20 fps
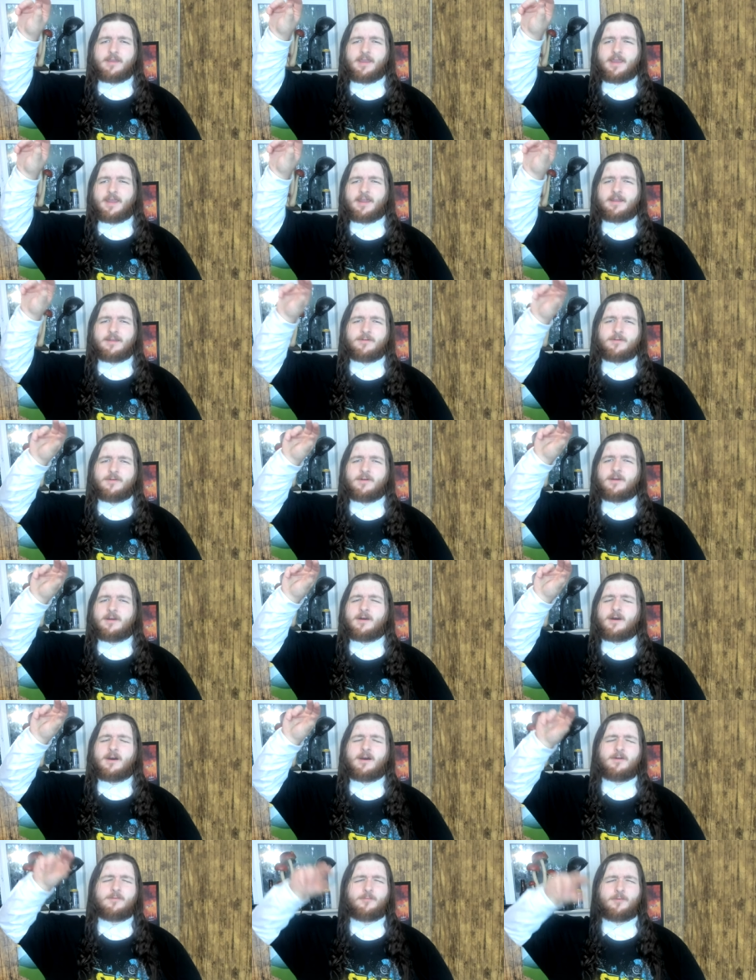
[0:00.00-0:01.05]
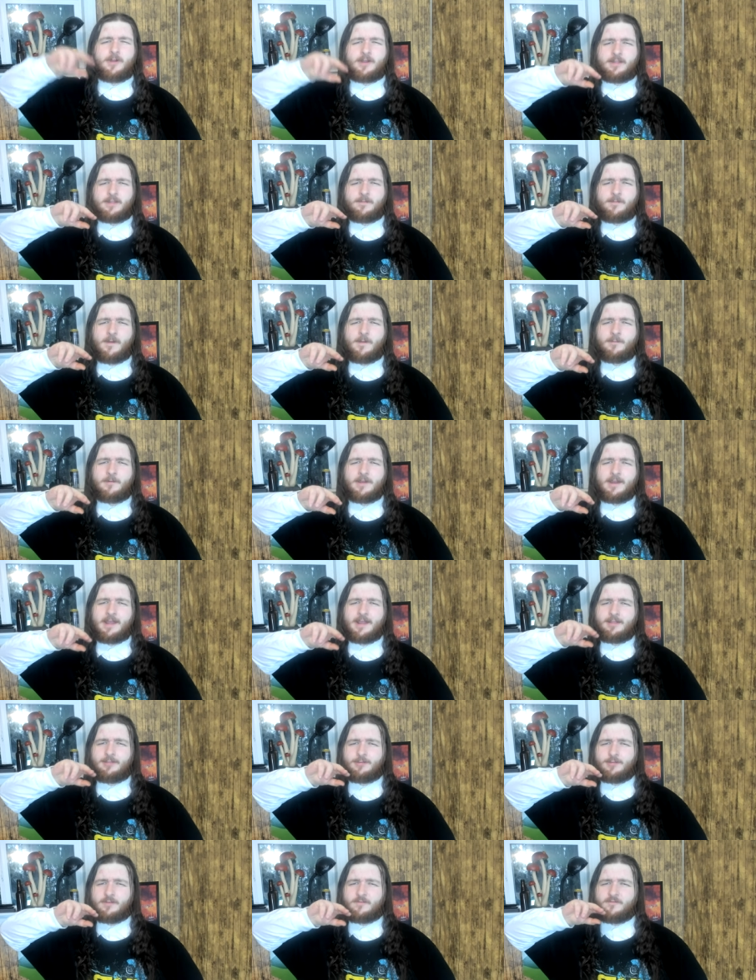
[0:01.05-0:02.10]
And, huh, one of the people in the
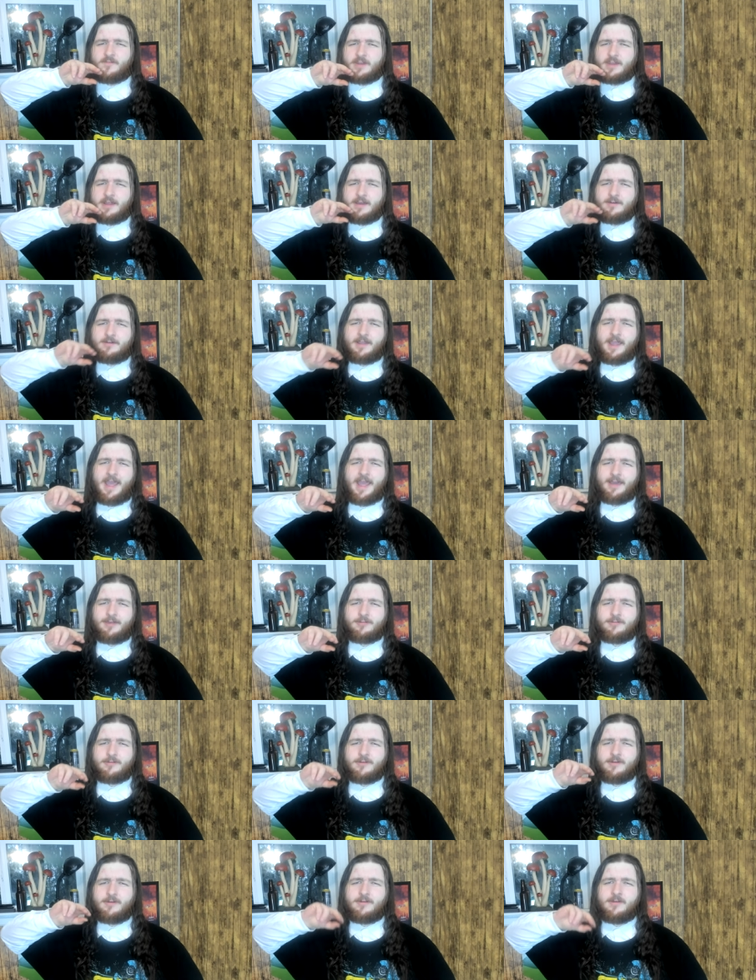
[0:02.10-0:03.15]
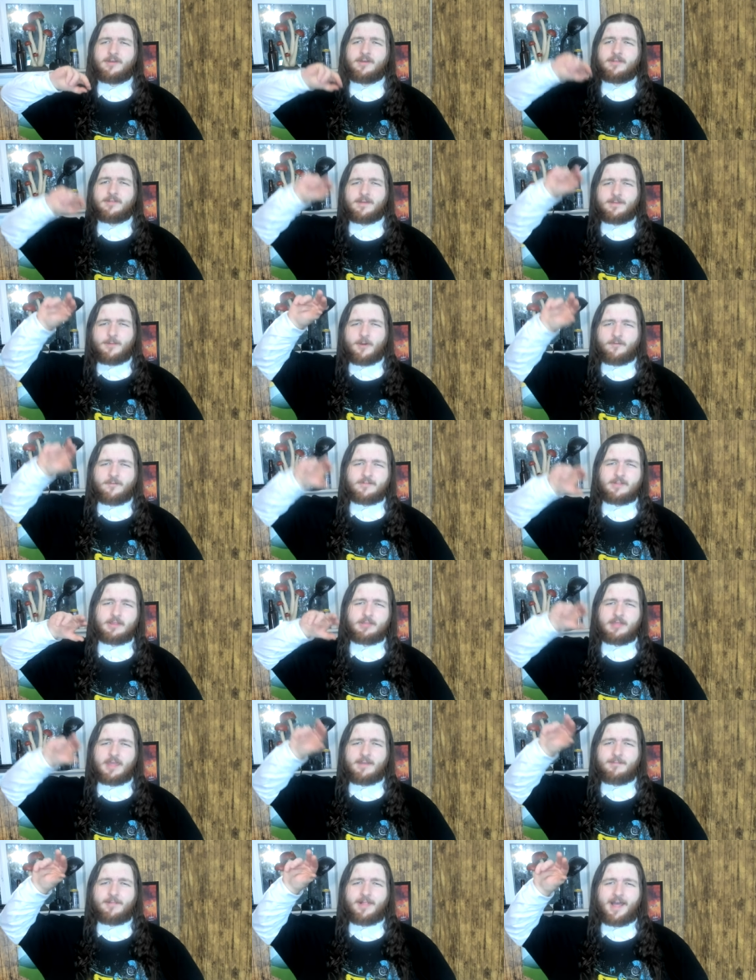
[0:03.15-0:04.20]
answers is Fidel Castro. They both have the
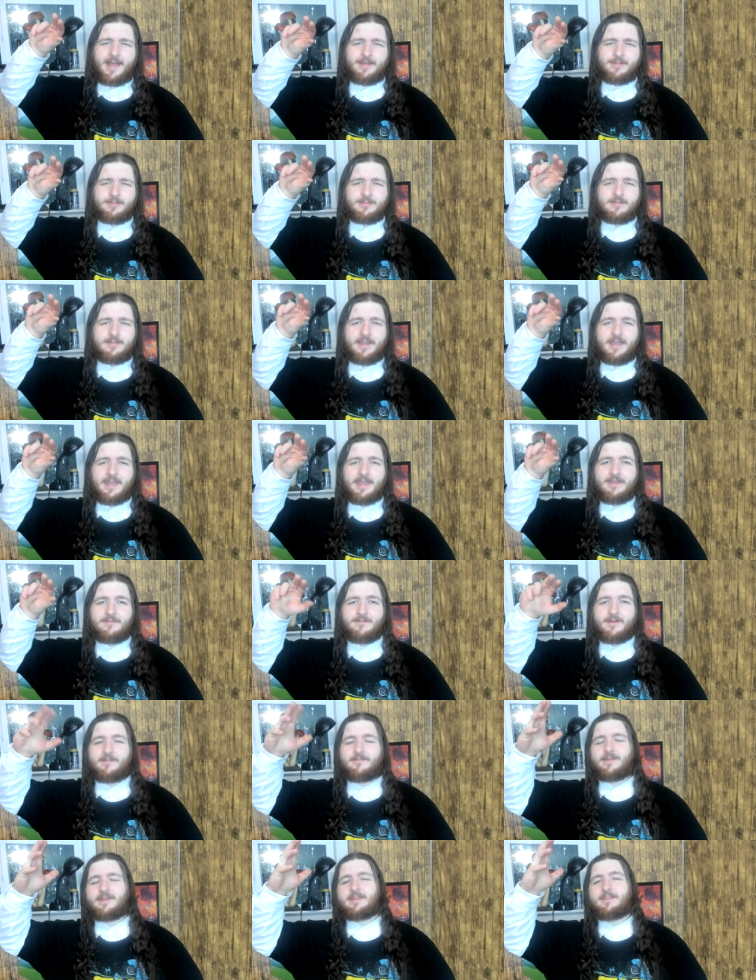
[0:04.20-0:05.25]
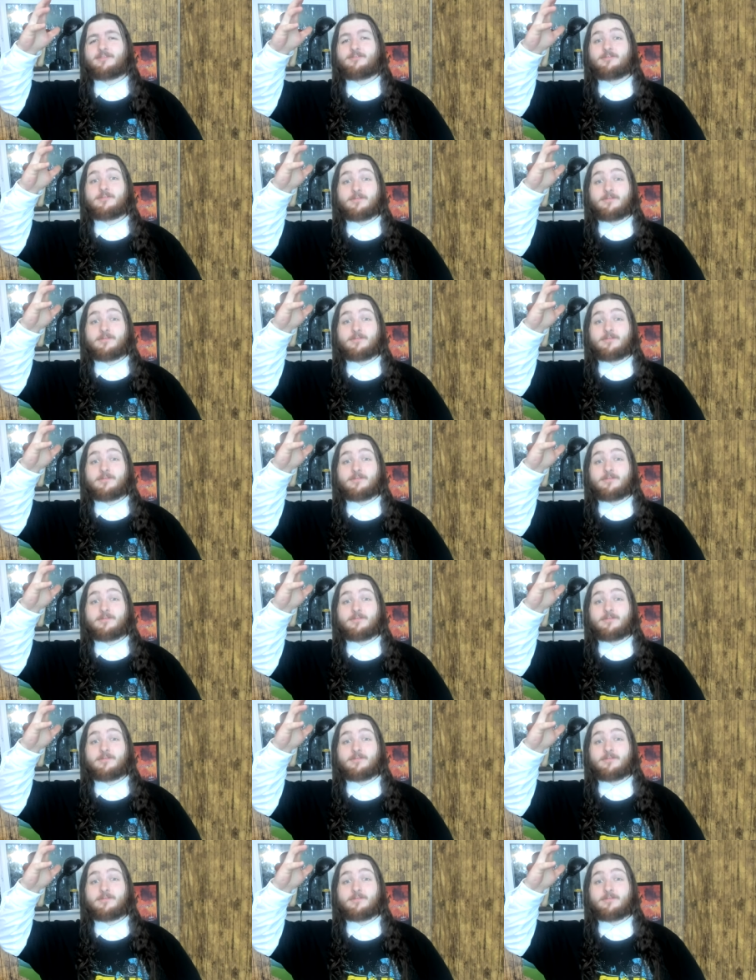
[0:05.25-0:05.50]
same last name. I mean,